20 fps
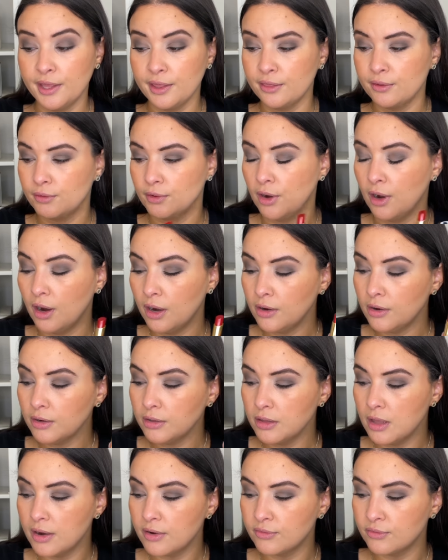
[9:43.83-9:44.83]
There are
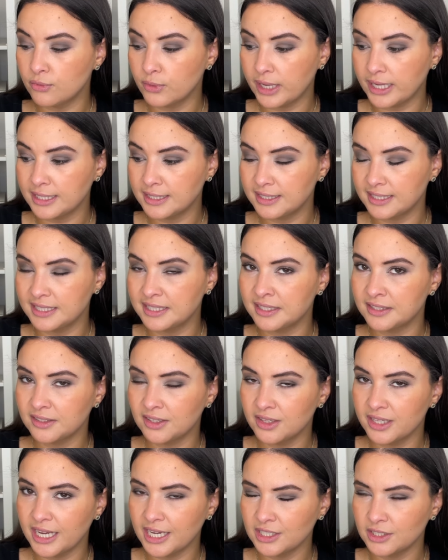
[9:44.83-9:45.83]
a lot of reds in
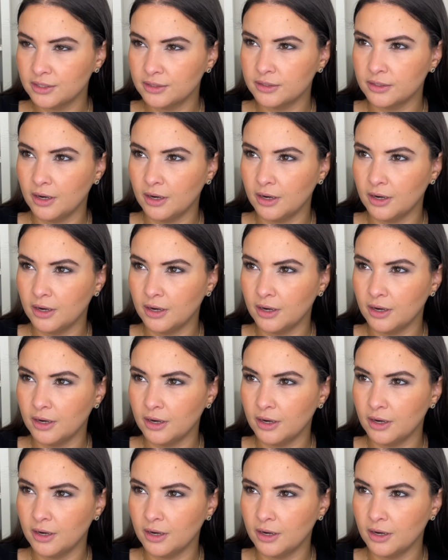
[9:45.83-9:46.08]
this collection.